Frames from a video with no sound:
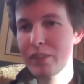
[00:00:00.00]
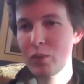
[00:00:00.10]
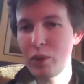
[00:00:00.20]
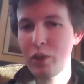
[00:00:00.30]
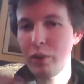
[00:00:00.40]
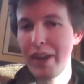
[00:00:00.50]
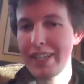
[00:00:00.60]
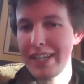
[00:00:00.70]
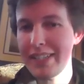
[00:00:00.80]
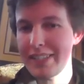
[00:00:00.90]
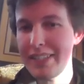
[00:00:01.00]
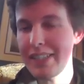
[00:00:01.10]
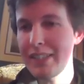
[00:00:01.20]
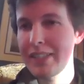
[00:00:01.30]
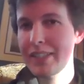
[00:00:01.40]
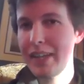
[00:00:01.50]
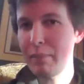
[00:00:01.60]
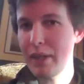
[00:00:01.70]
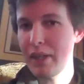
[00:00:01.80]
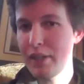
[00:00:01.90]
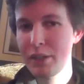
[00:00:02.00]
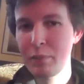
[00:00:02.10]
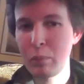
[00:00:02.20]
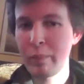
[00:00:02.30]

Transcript: Quote unquote, any SDE can be learned.